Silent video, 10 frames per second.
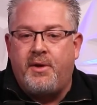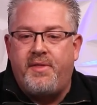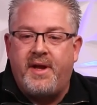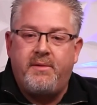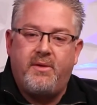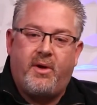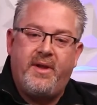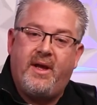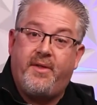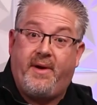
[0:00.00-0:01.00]
then on the
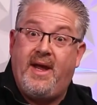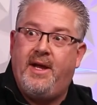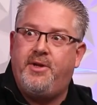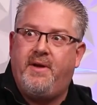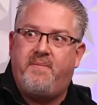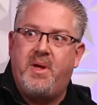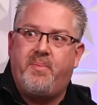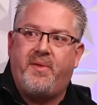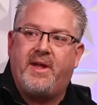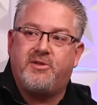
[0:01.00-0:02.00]
other hand, you have
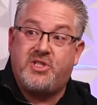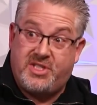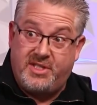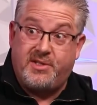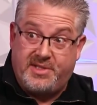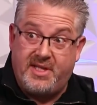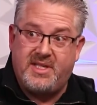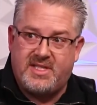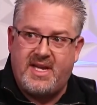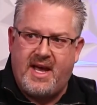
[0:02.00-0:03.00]
people that are still to
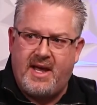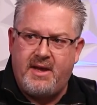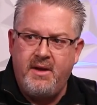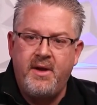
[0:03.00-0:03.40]
this day